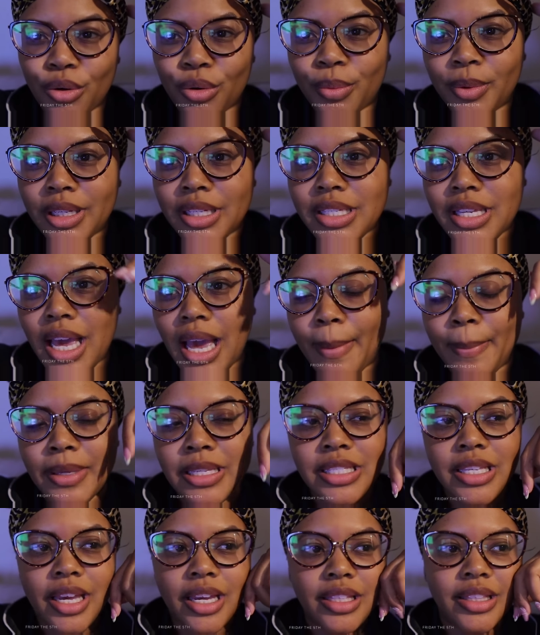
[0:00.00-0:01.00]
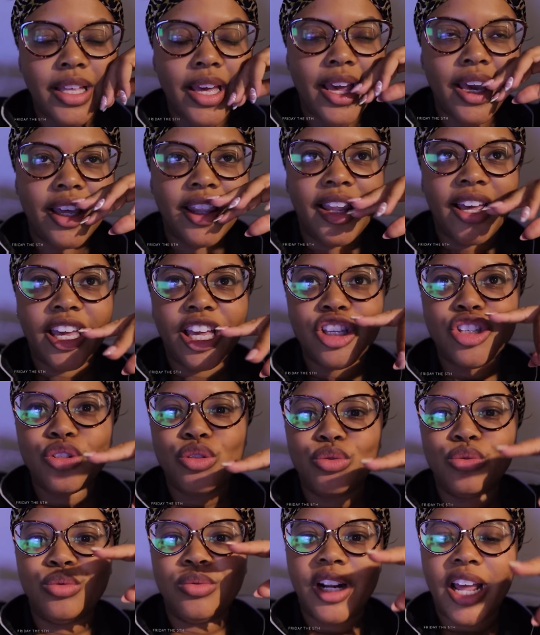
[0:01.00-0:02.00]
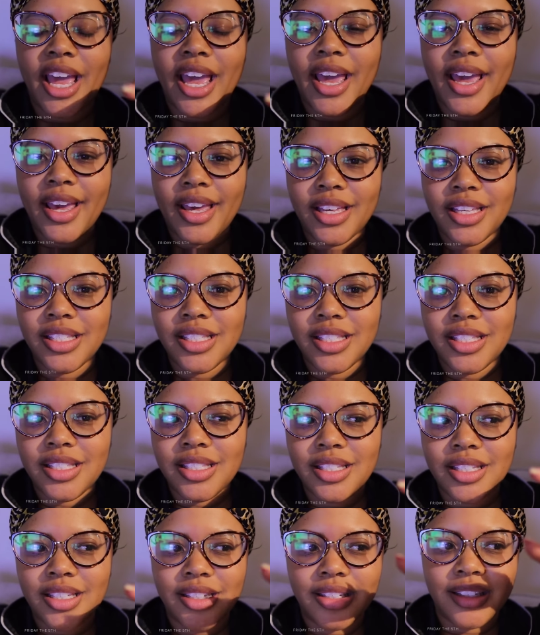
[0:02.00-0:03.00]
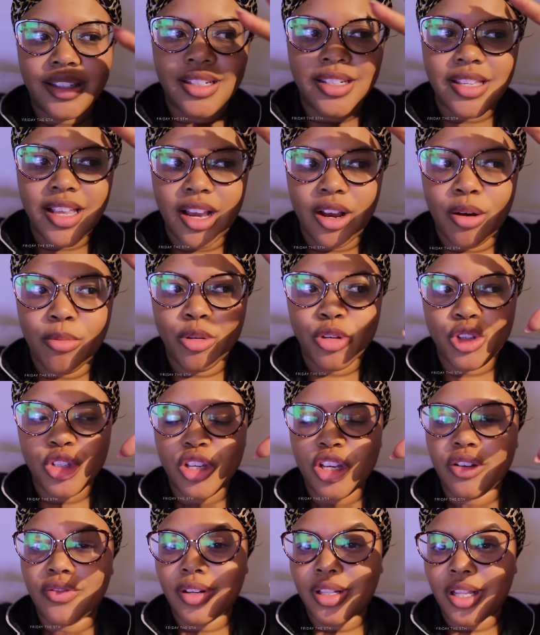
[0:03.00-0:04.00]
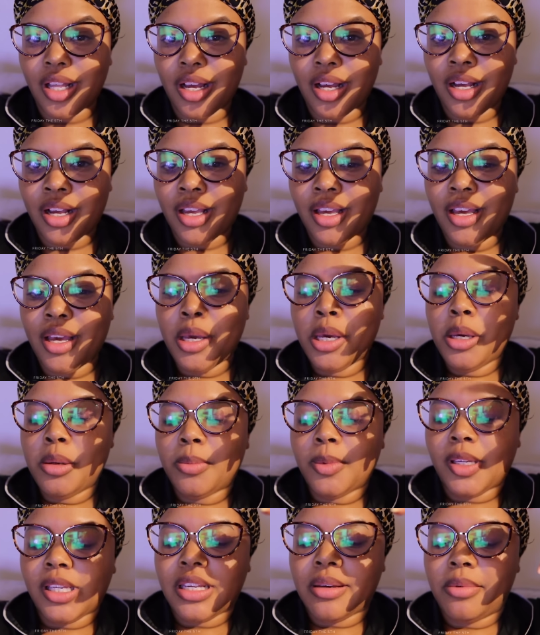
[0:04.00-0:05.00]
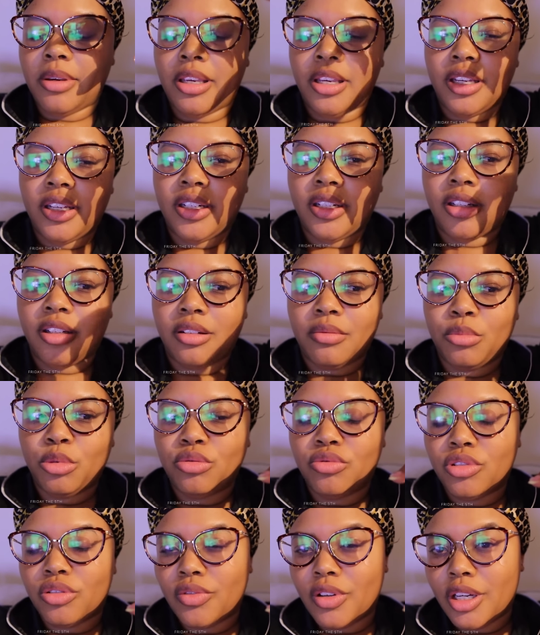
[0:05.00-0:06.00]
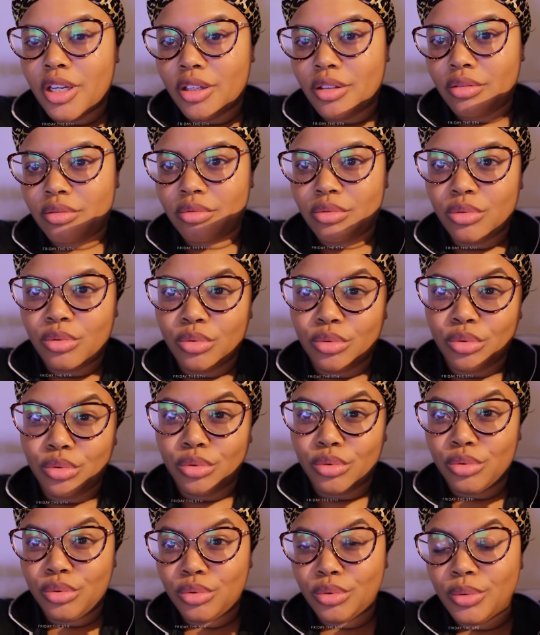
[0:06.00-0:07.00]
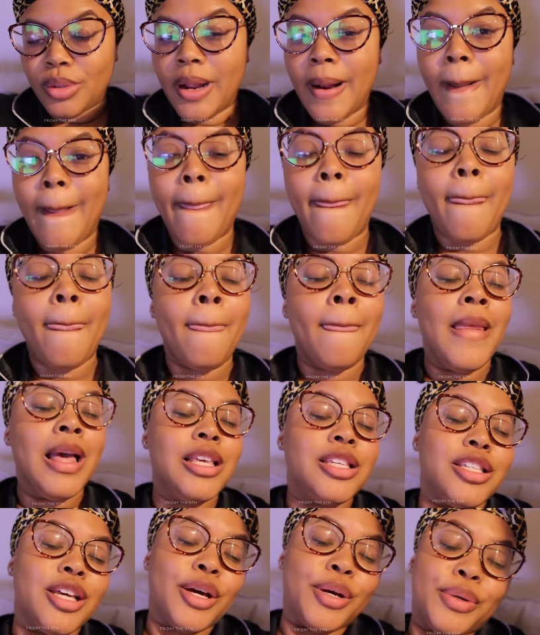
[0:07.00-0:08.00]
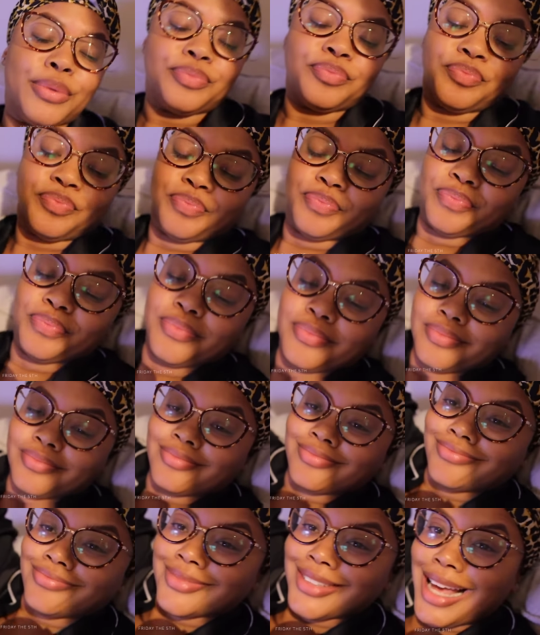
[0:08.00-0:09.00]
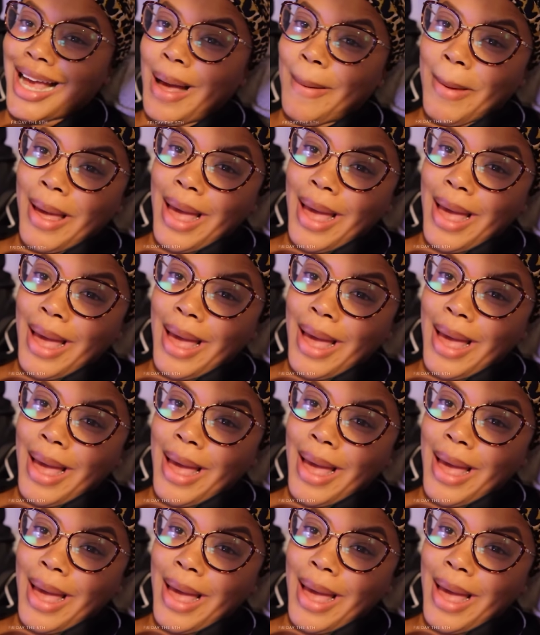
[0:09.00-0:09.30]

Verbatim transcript: always happens like that, like as soon as it's like almost twelve o'clock, because I be getting up, moving around, doo -doo -doo -doo -doo. So I'm